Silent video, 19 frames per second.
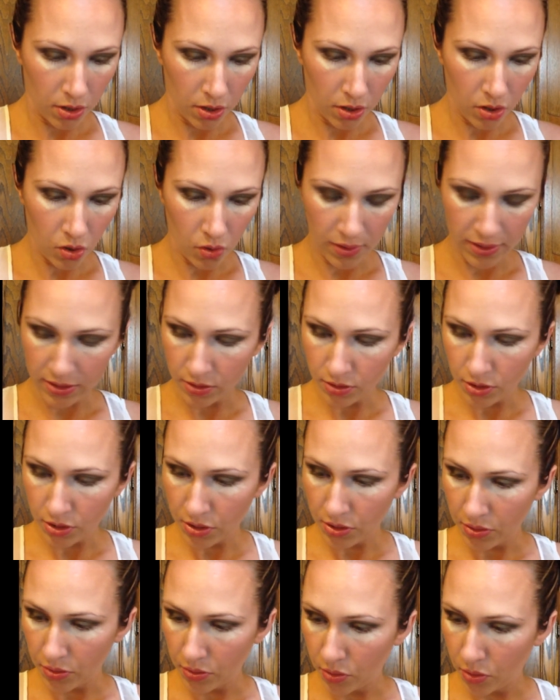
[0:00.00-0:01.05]
going
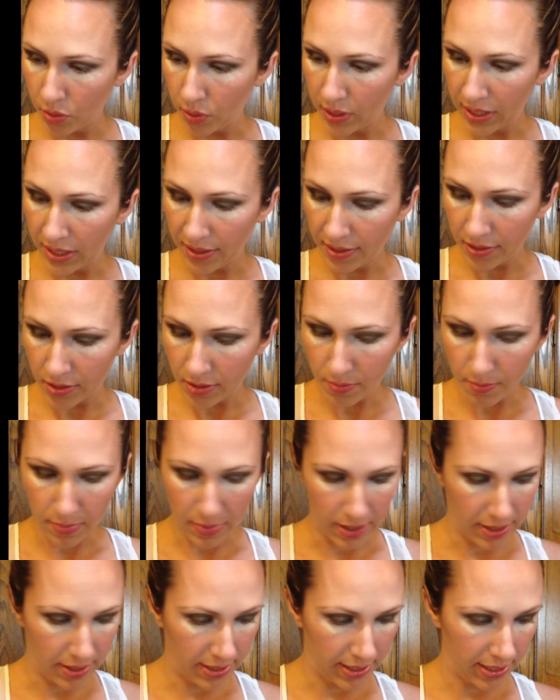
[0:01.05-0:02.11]
to get
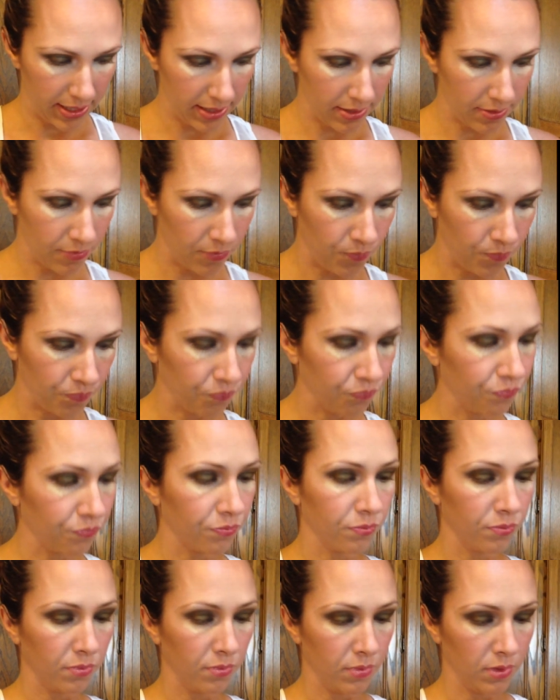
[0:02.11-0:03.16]
my
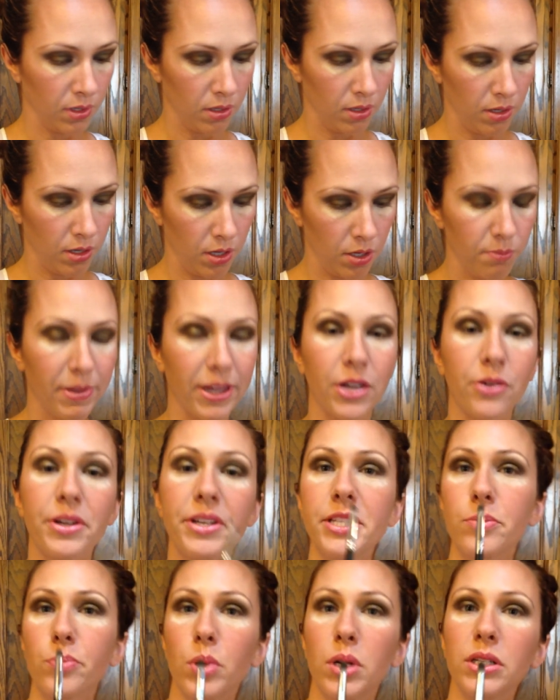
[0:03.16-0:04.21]

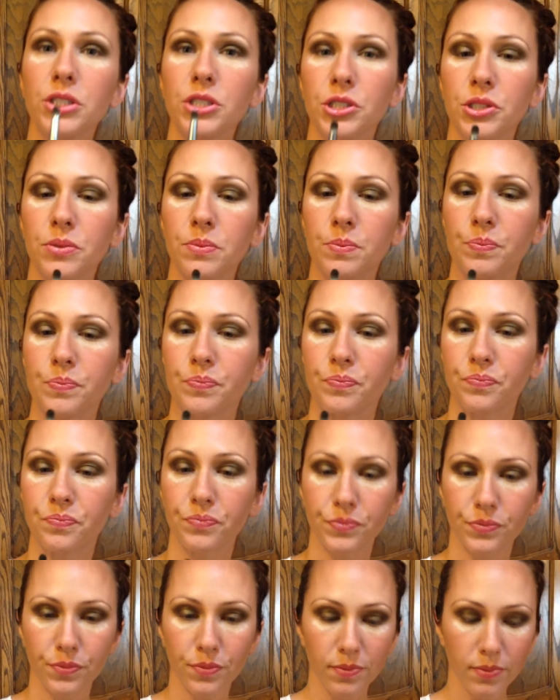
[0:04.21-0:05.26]
crease brush,
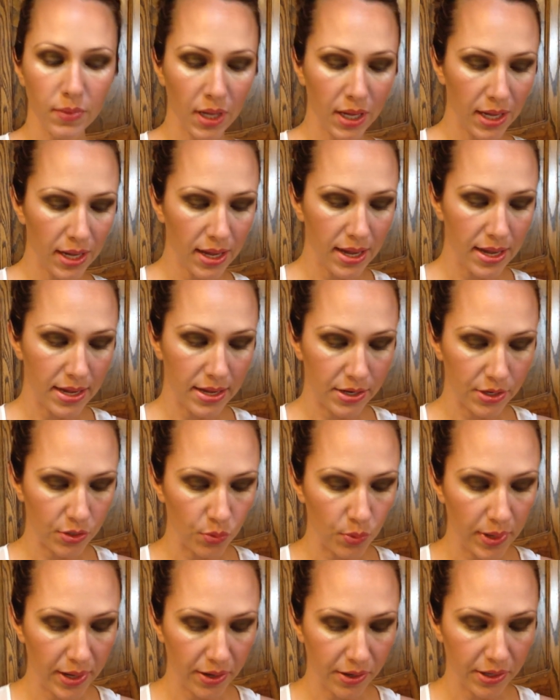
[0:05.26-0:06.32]
and
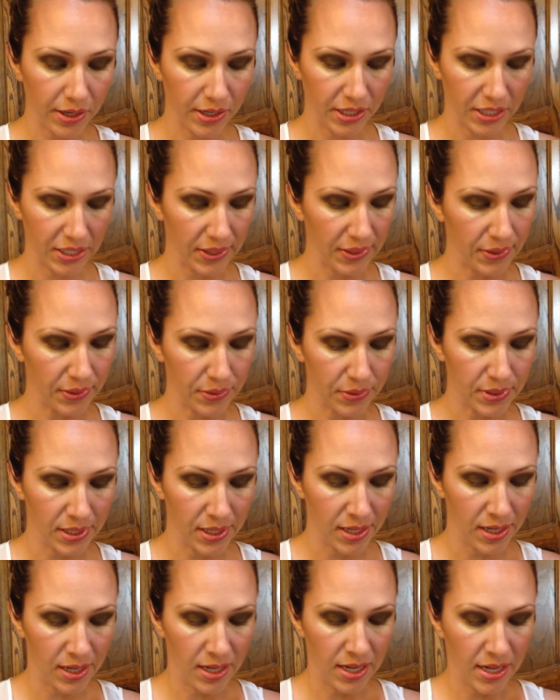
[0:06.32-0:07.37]
we are going to use
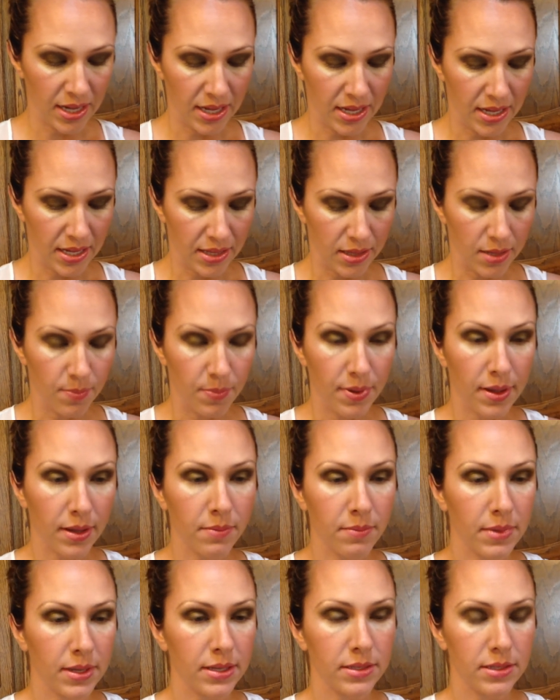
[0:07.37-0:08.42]
the
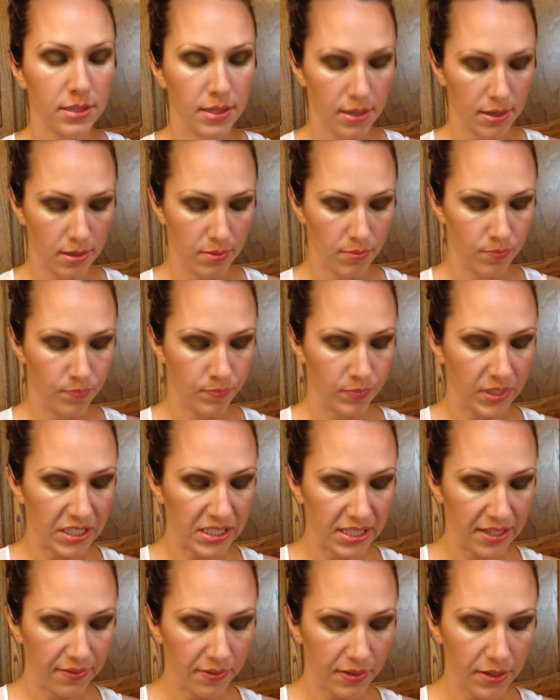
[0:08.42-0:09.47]
pigment
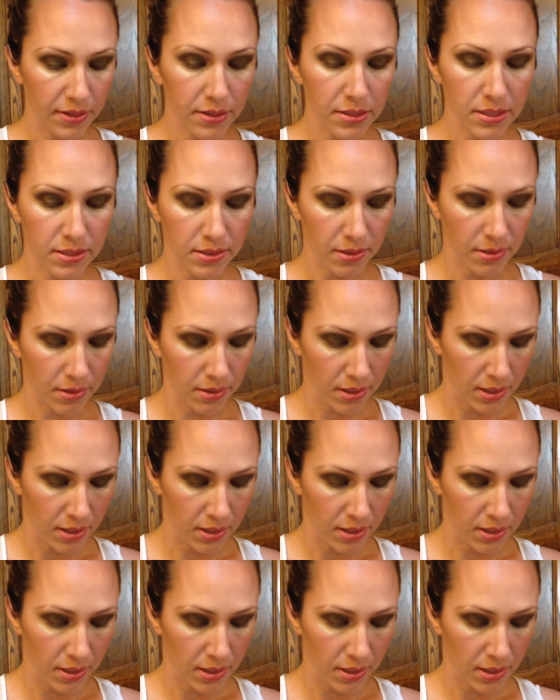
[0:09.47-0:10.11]
Devious.